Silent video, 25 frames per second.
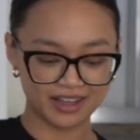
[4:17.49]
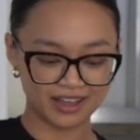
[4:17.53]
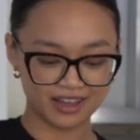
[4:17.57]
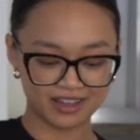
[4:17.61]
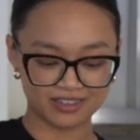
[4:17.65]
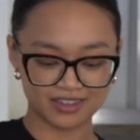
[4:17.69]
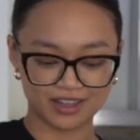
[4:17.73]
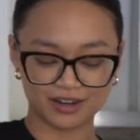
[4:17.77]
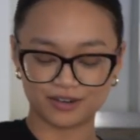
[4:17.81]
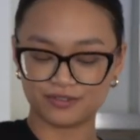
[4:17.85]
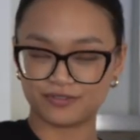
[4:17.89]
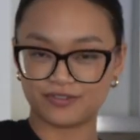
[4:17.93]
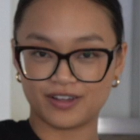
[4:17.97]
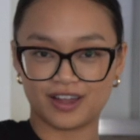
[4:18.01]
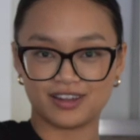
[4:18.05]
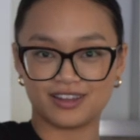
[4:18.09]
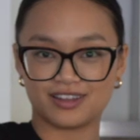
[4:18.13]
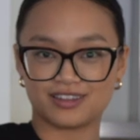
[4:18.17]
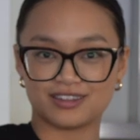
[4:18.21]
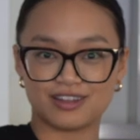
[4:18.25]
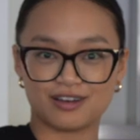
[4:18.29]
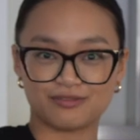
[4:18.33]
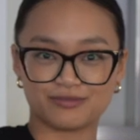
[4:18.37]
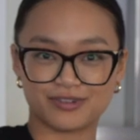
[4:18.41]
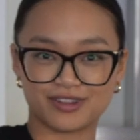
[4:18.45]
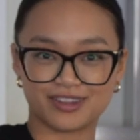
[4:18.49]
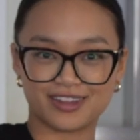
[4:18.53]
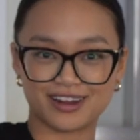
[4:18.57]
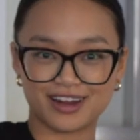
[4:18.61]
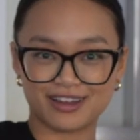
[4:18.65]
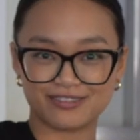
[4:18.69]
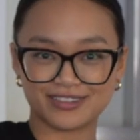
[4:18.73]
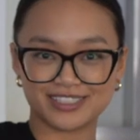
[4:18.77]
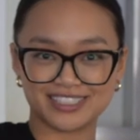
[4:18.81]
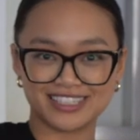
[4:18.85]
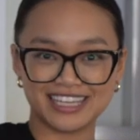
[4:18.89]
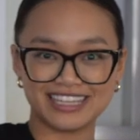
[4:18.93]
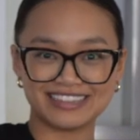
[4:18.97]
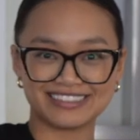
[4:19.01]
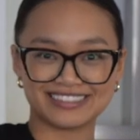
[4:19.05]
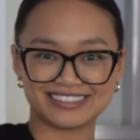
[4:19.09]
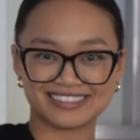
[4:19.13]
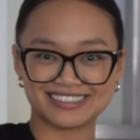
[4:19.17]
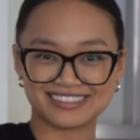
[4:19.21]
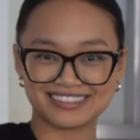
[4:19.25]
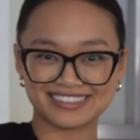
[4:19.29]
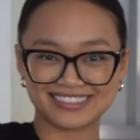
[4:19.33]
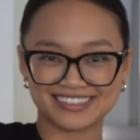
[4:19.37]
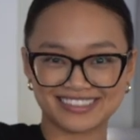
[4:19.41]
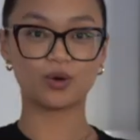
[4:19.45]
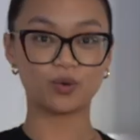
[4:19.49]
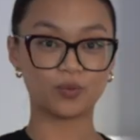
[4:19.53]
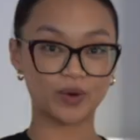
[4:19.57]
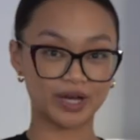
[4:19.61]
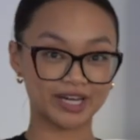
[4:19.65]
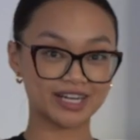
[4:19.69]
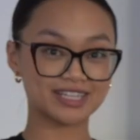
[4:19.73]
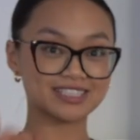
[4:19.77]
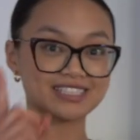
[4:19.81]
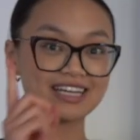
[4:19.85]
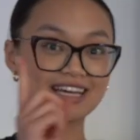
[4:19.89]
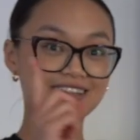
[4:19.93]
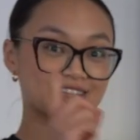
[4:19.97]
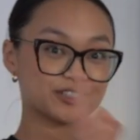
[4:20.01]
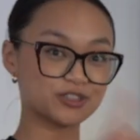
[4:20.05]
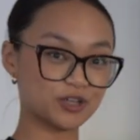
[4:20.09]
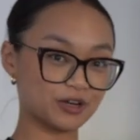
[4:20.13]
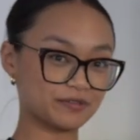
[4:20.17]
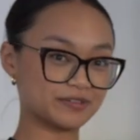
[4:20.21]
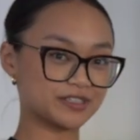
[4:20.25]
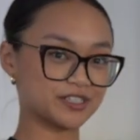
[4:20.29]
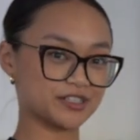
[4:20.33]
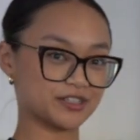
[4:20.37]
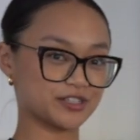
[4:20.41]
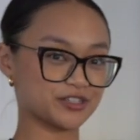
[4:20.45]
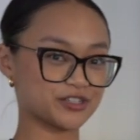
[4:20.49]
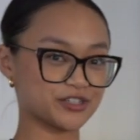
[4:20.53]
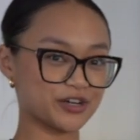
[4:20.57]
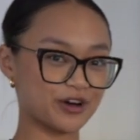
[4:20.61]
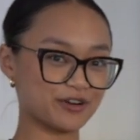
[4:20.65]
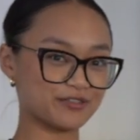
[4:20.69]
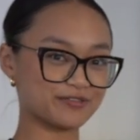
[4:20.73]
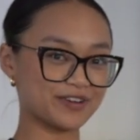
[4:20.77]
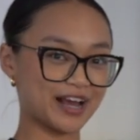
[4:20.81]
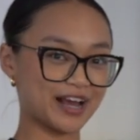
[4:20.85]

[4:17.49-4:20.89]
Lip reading: and then fell in love with it ever since. We're gonna take this over to the stove